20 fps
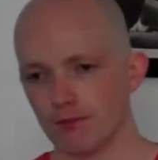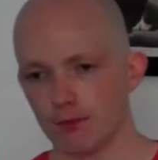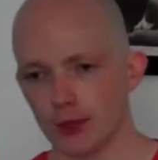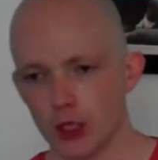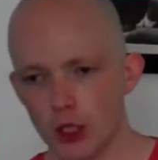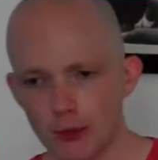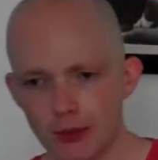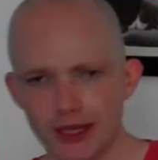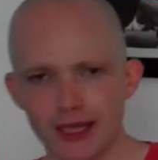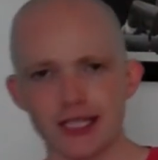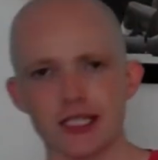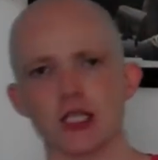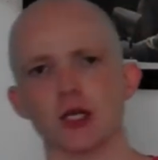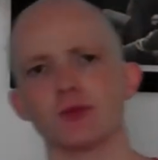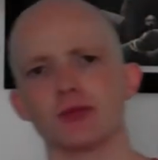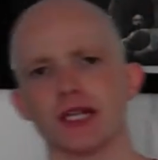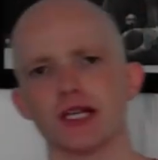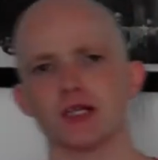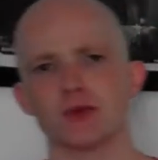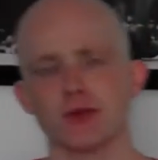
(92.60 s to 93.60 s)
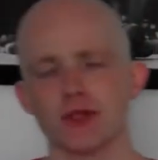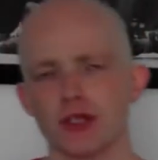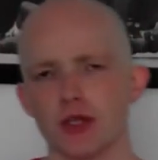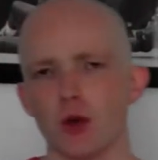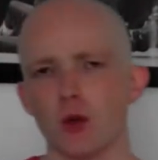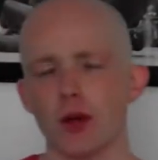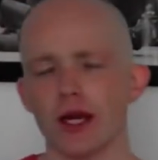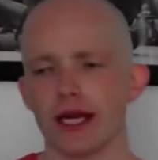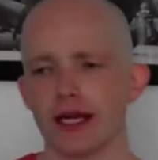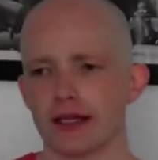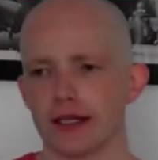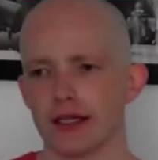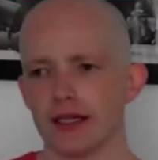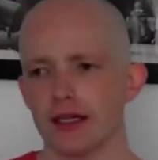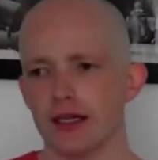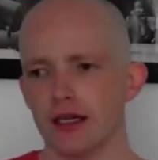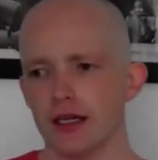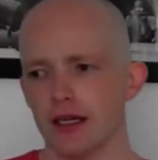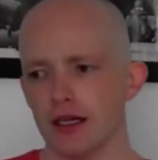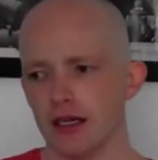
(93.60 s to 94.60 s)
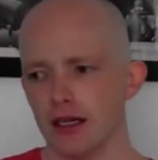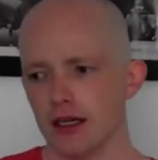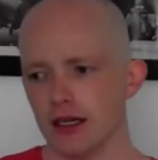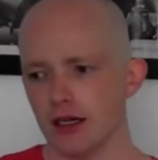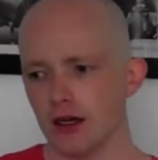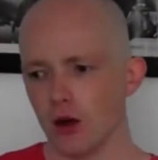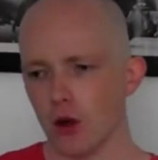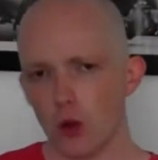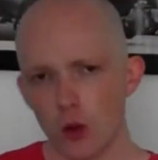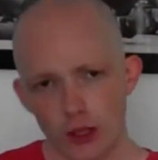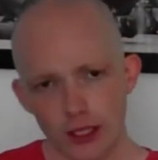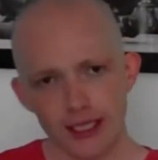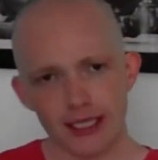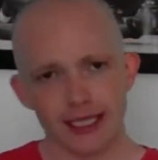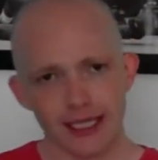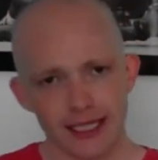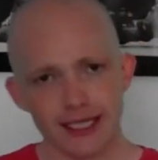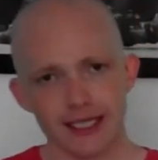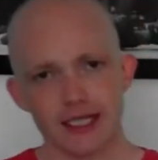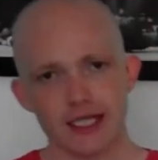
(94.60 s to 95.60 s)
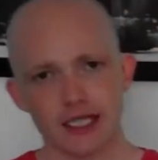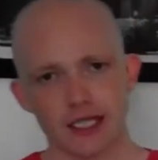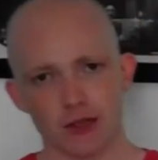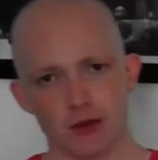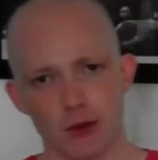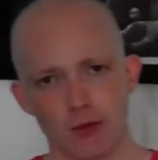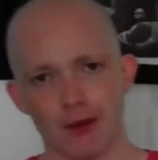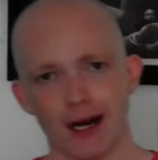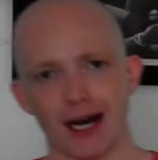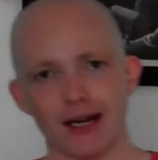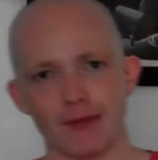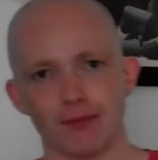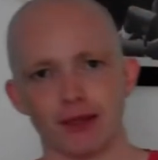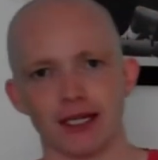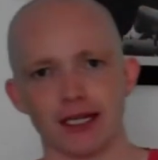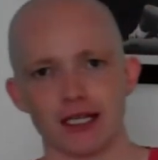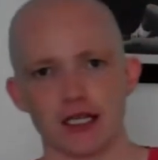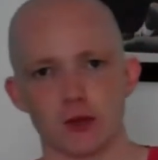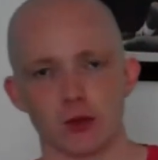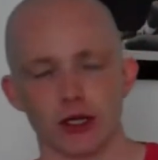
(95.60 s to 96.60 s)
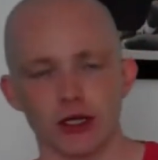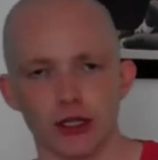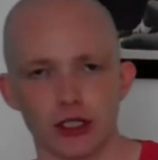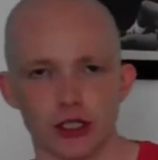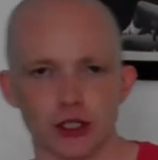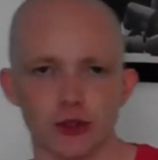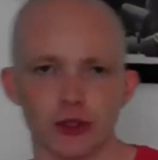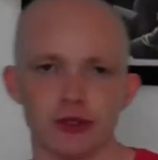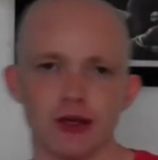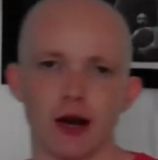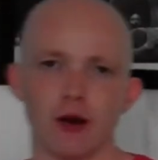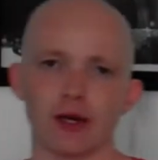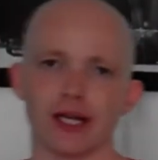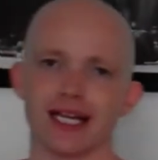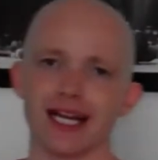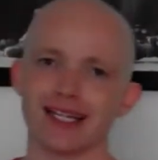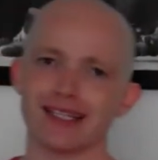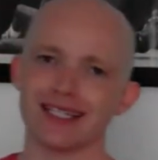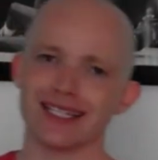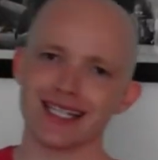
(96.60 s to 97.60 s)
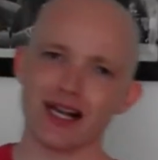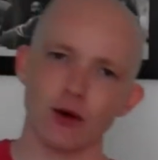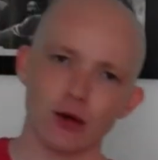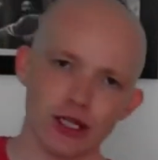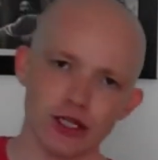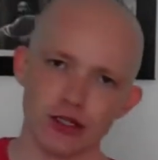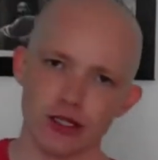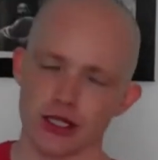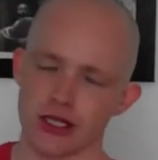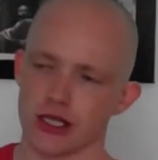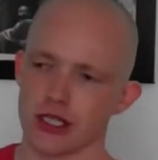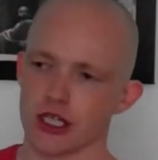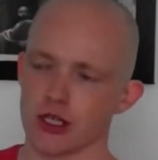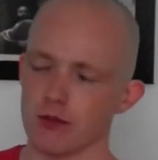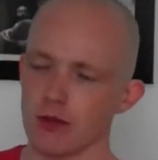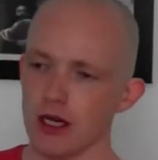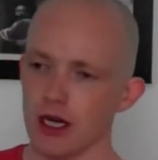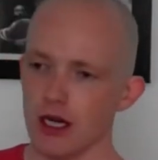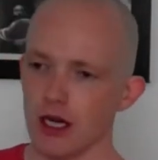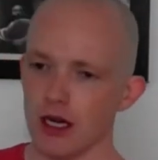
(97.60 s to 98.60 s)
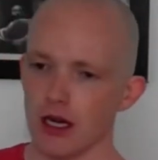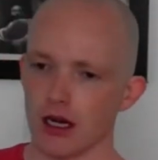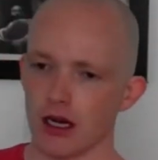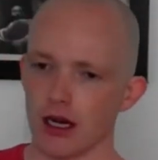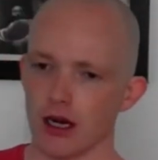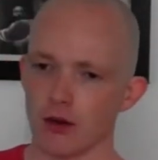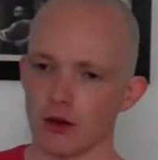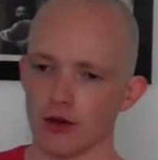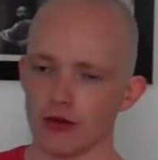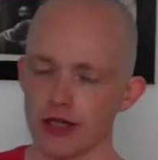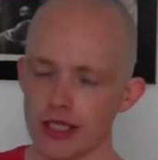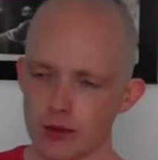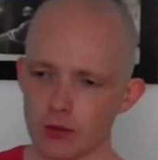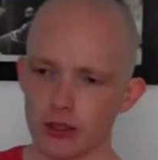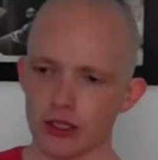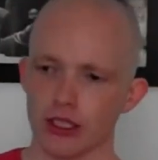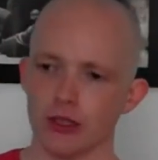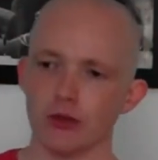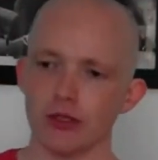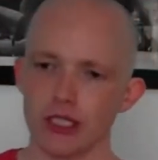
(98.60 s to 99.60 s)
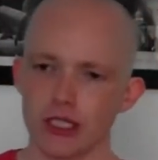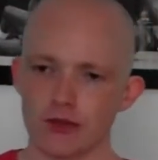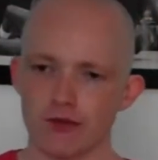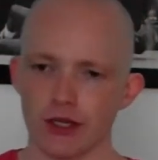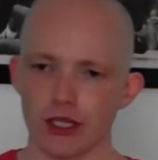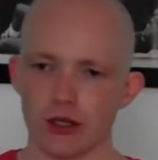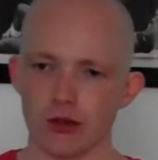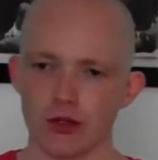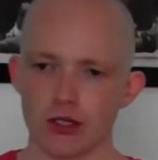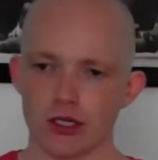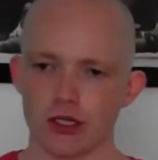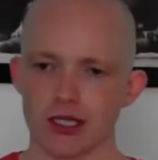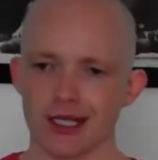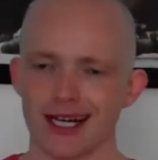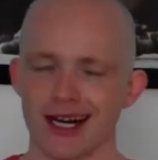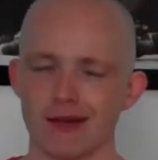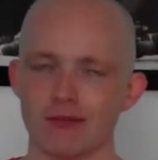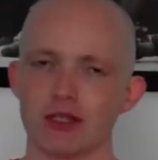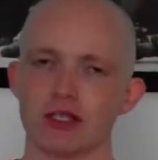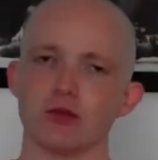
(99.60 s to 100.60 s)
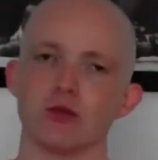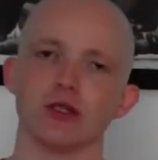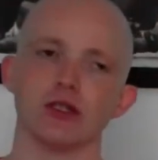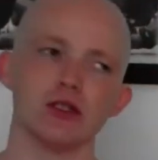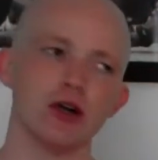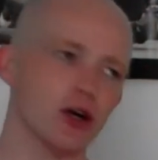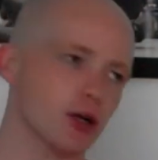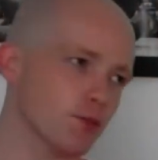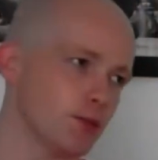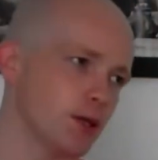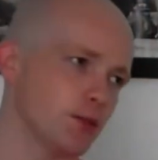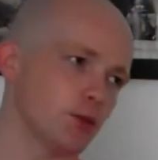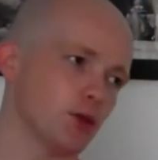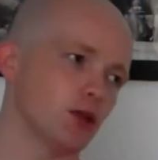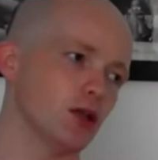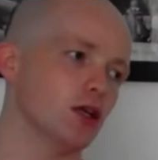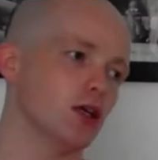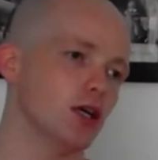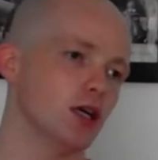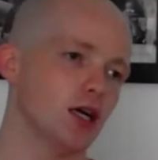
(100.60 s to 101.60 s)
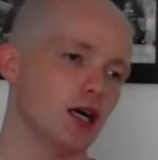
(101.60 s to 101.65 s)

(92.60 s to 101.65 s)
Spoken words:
Becoming this obsessed with your weight only leads to a bad place. We're going to show you how to get this out of your system. The reason we're doing this video is because it happens to a lot of people.